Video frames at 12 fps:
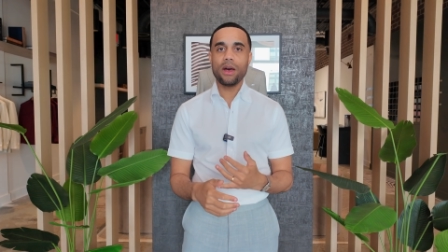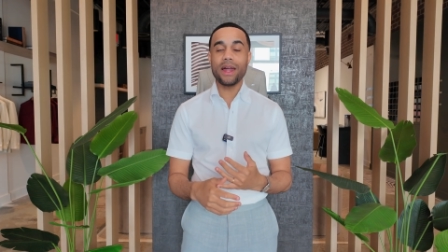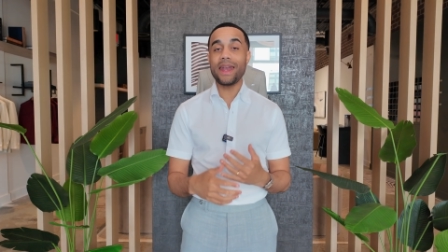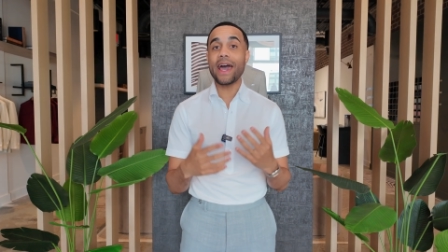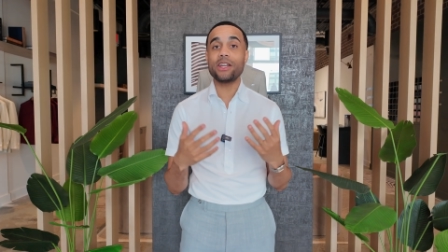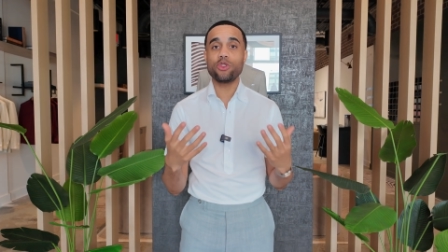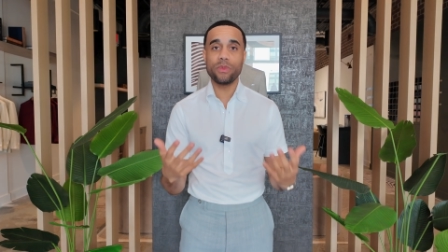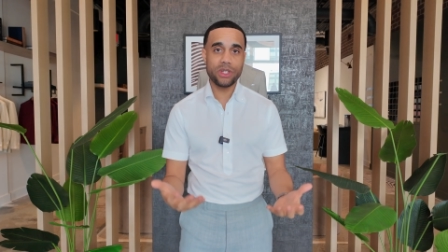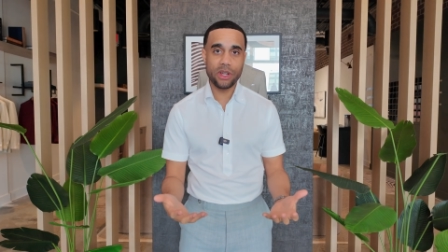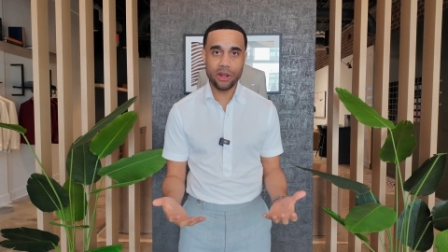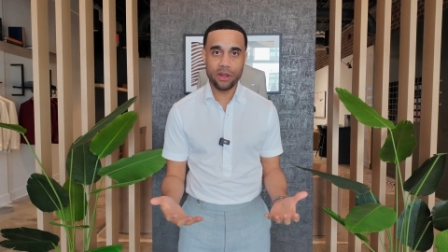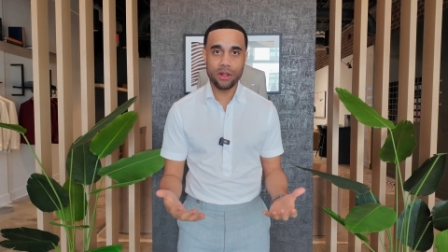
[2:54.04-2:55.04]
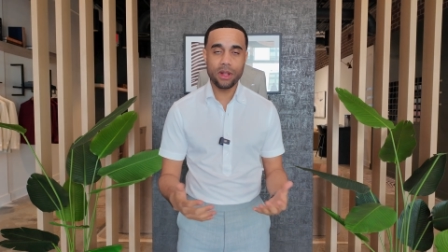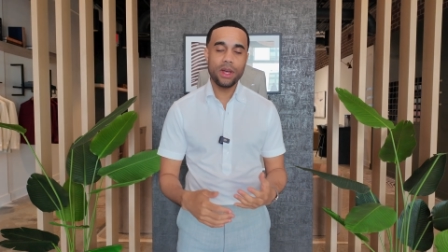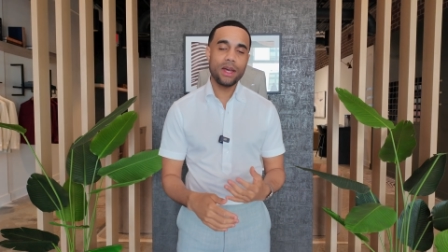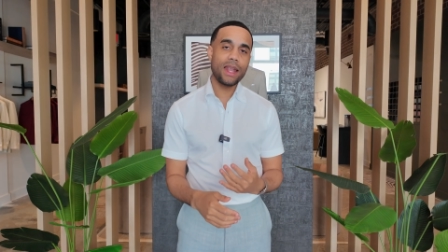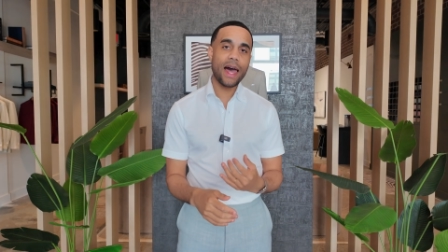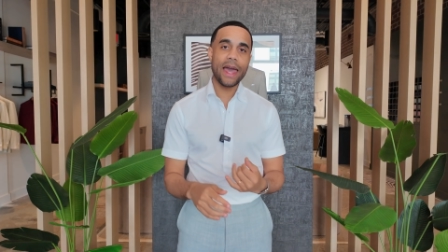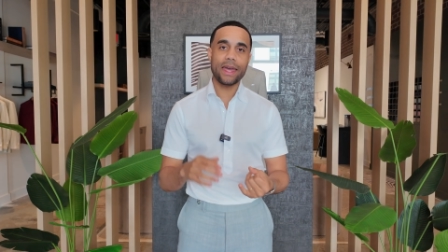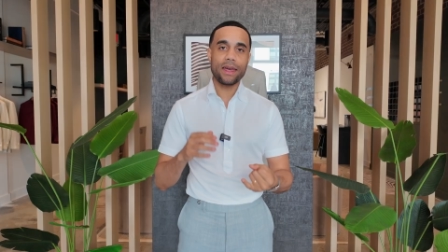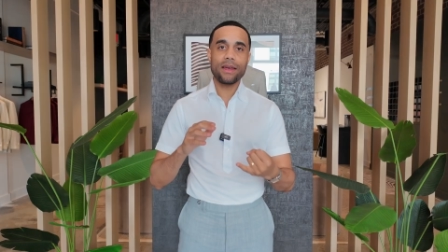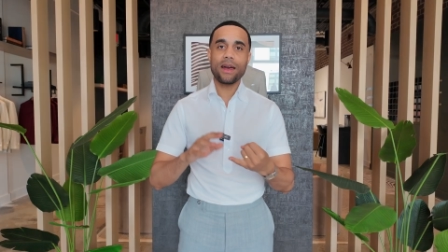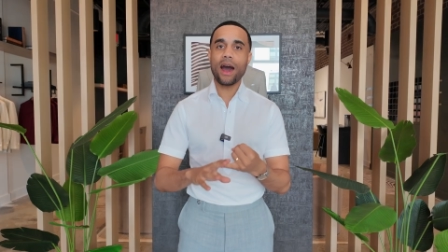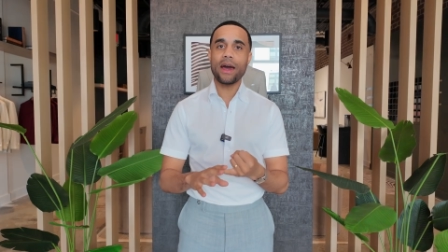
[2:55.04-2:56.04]
a natural material
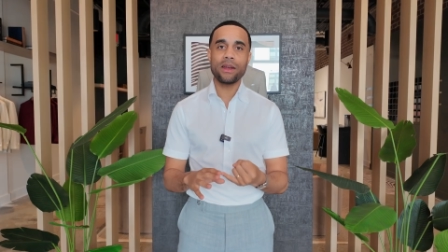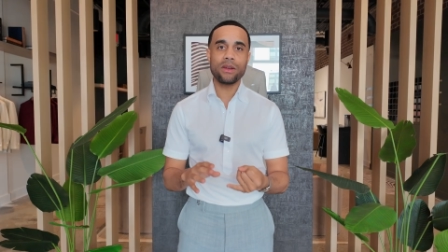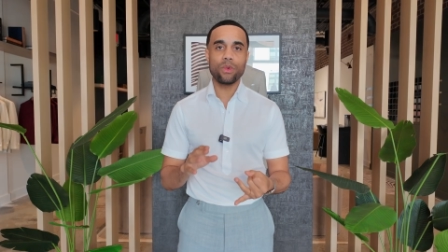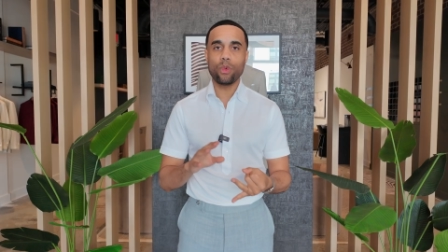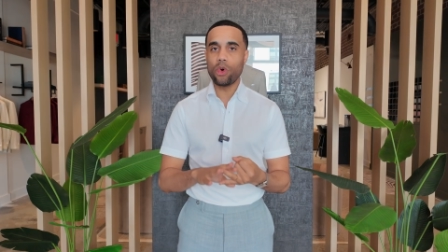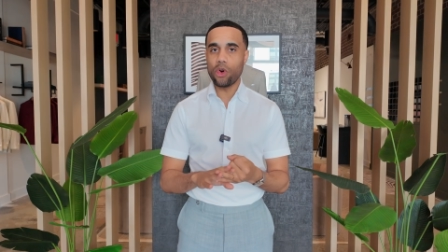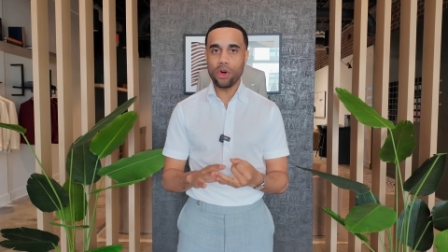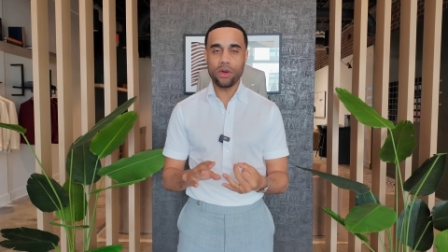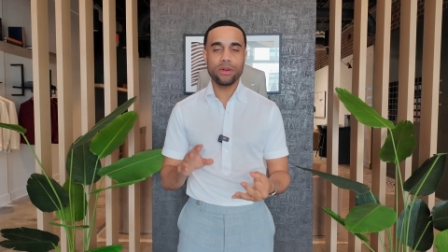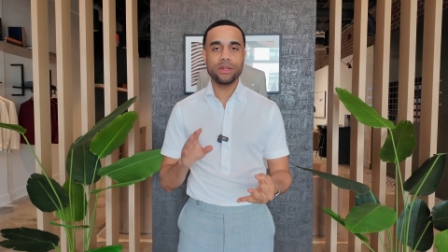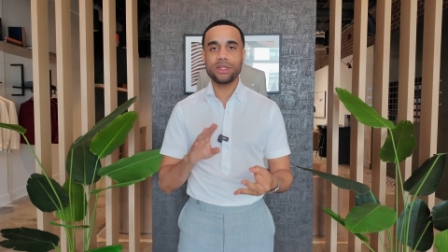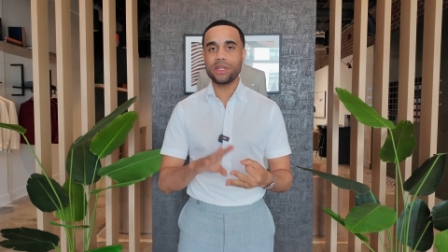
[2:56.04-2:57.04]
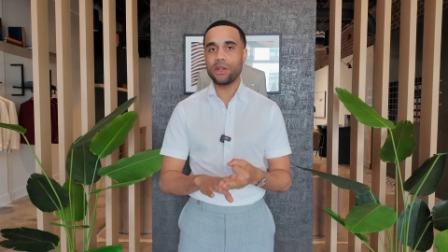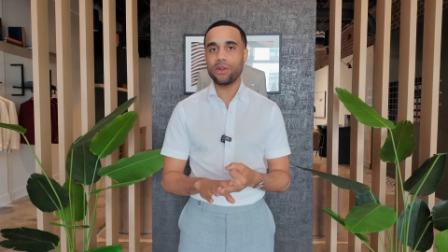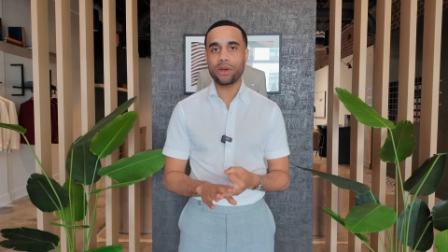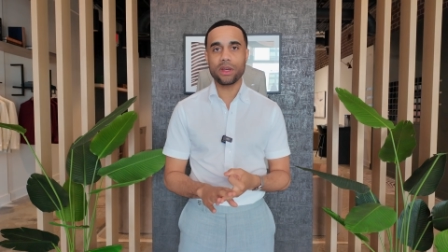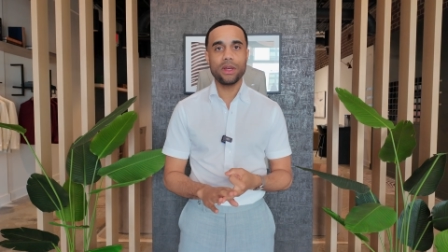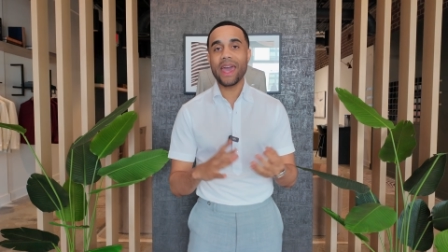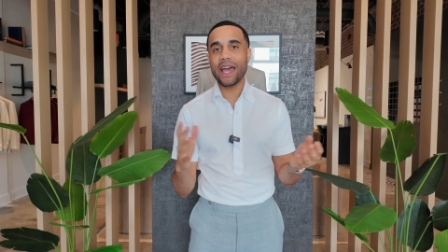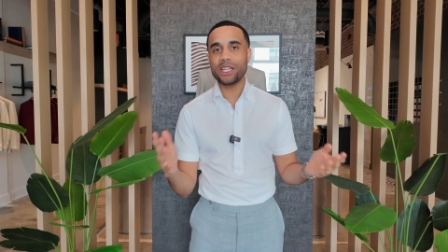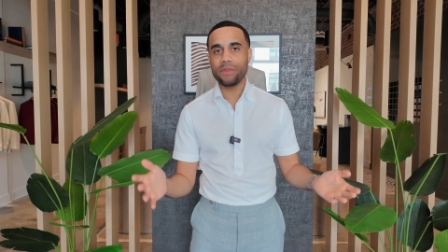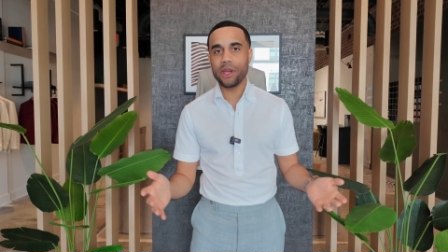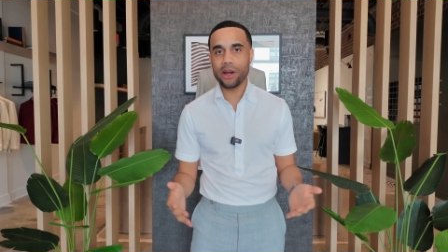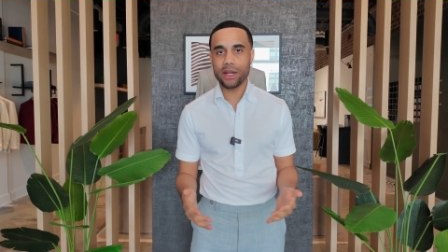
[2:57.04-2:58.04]
like cotton, wool, silk,
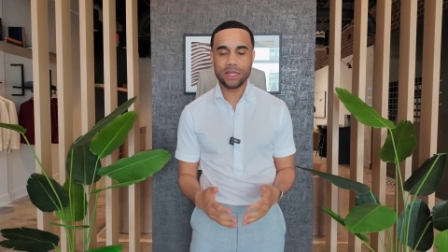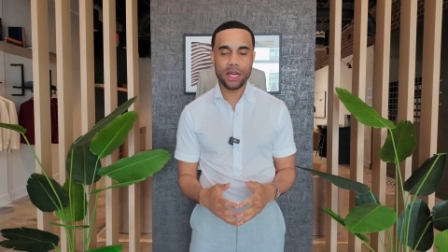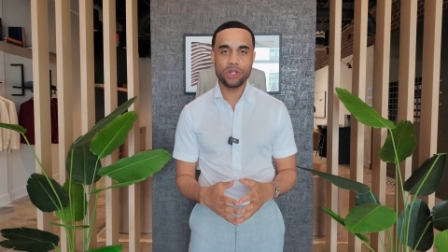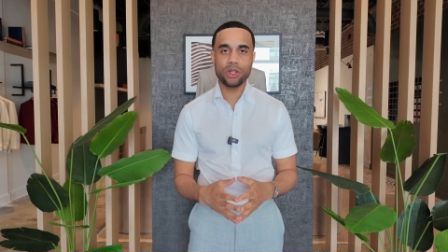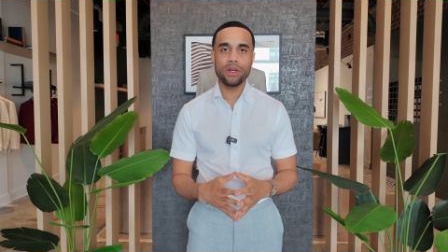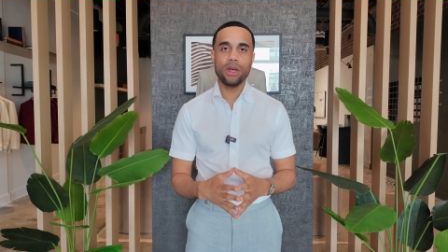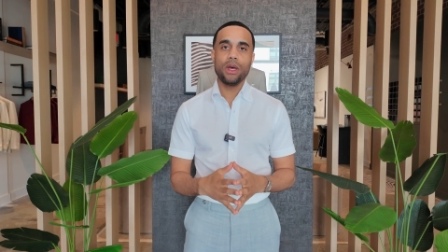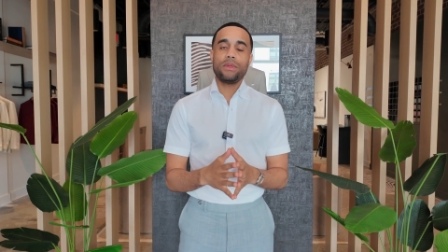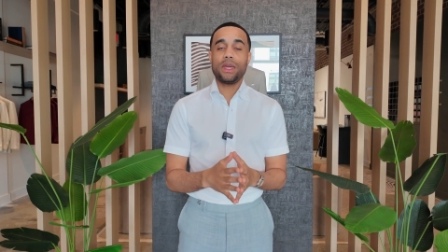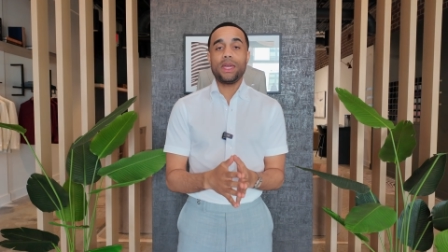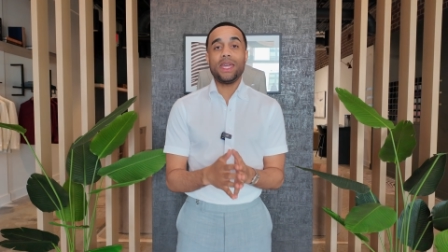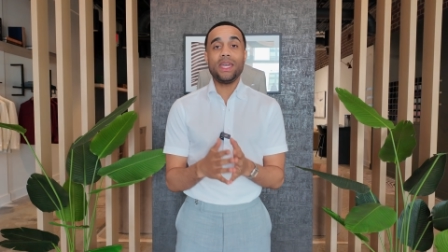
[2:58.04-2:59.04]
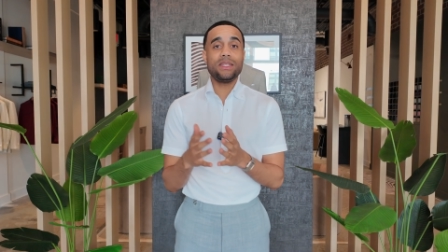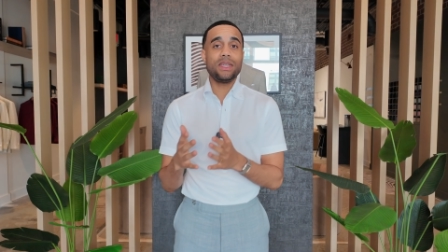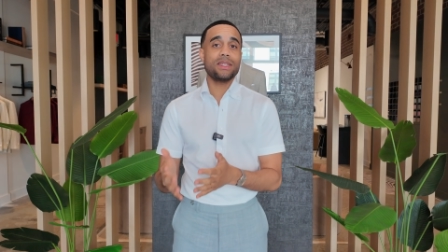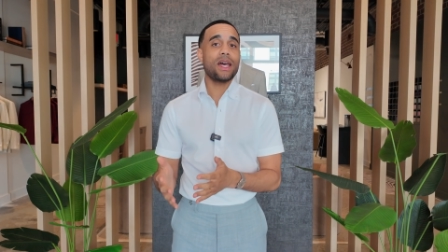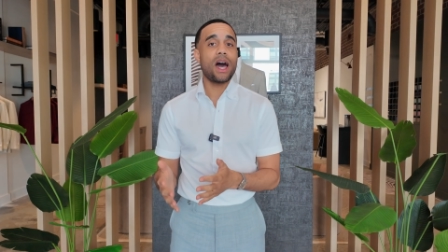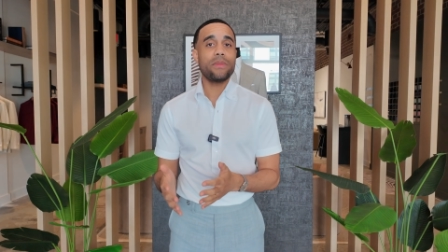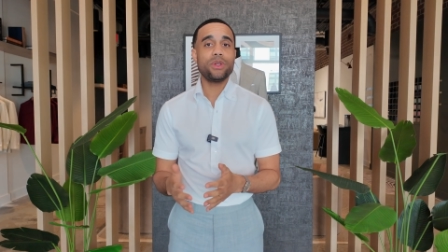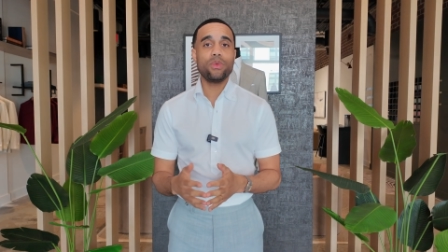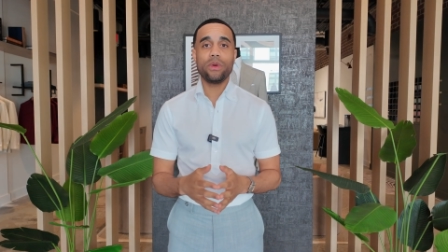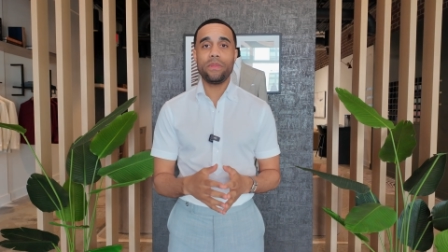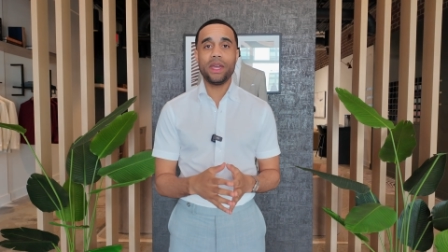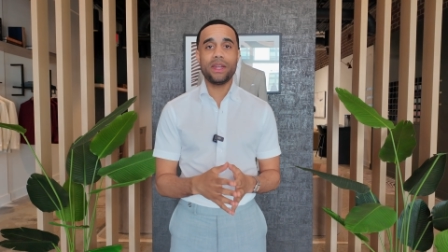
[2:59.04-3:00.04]
cashmere, etc., the easiest option
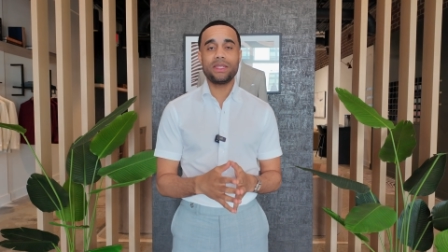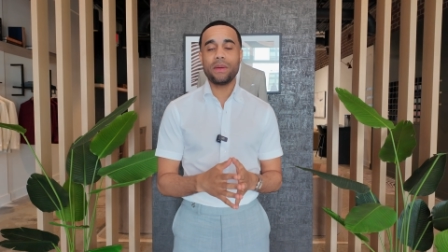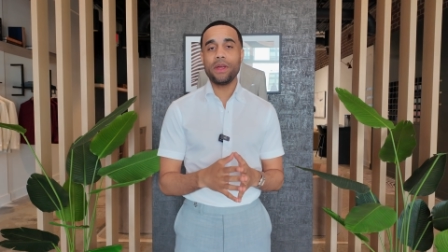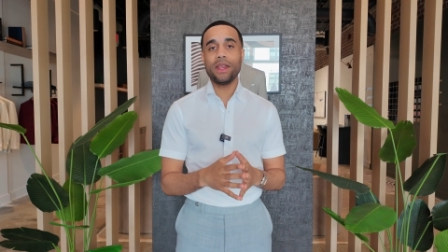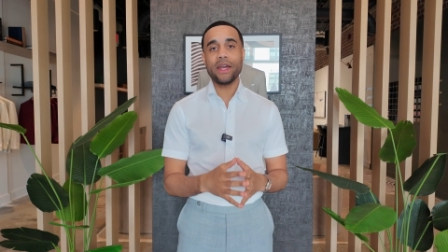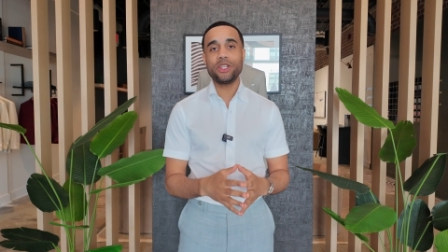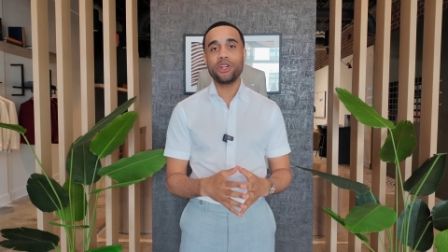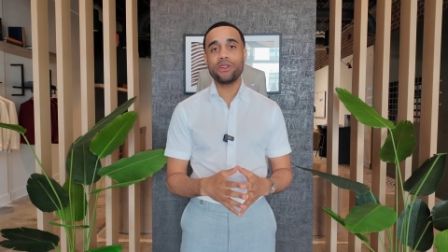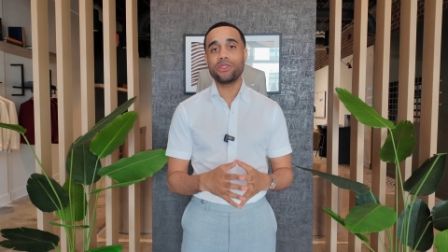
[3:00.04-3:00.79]
would be to simply let your